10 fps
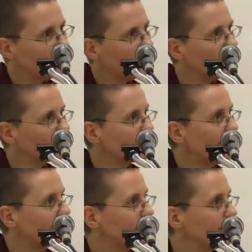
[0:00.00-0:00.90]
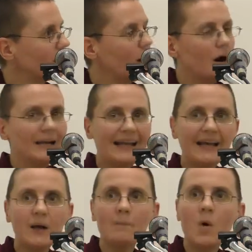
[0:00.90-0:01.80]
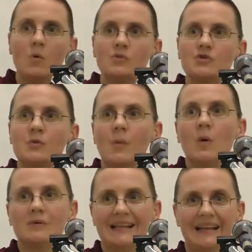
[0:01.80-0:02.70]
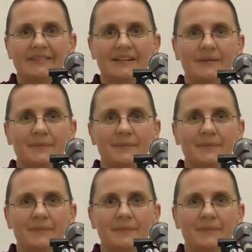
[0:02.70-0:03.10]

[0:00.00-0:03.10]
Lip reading: what's happening on like a moment-to-moment level.